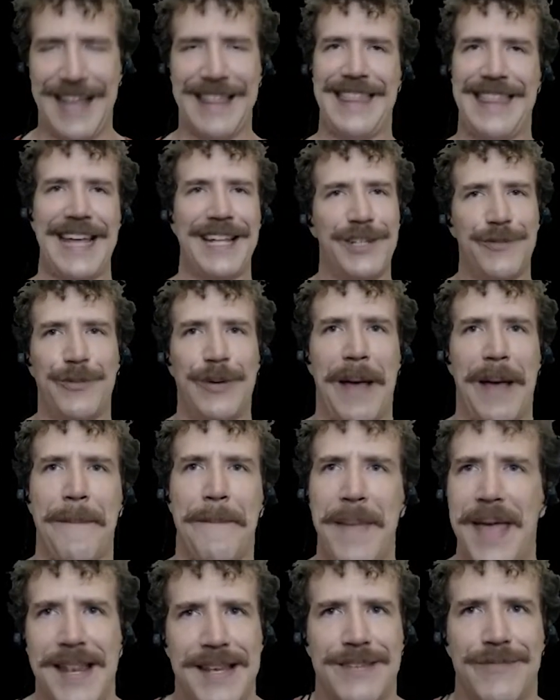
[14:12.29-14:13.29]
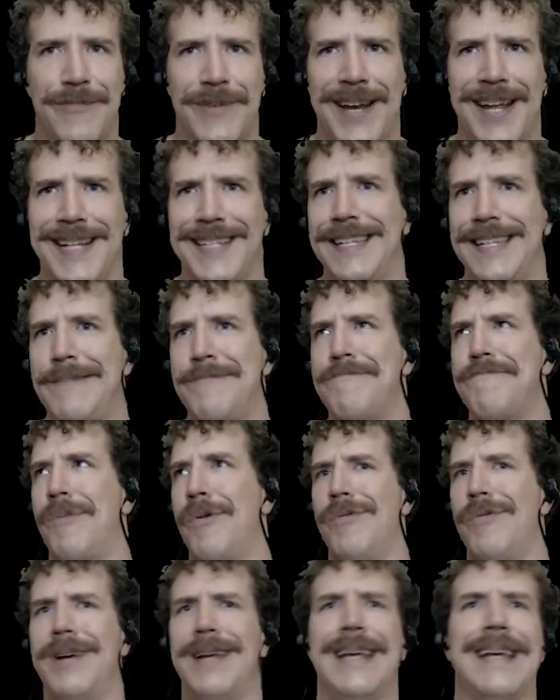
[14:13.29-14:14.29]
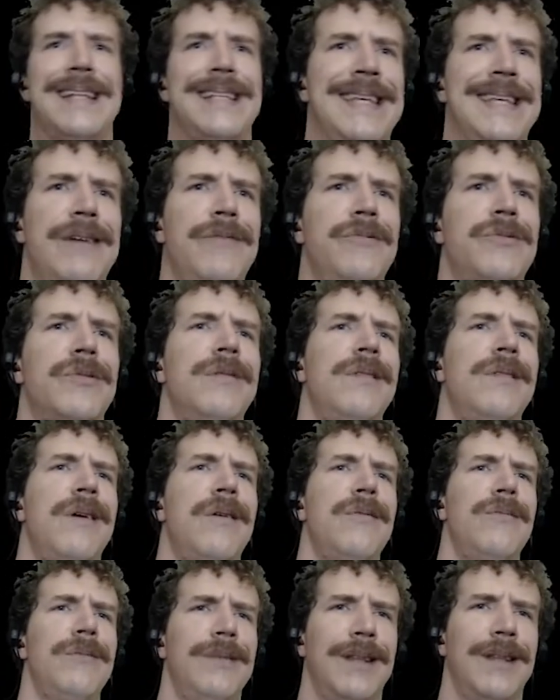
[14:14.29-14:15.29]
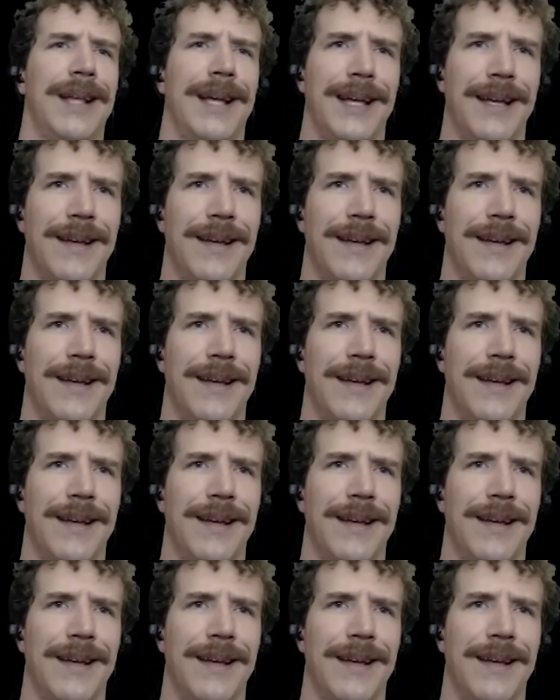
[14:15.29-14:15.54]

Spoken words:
That's what I meant when I said boring. It sounds lonely.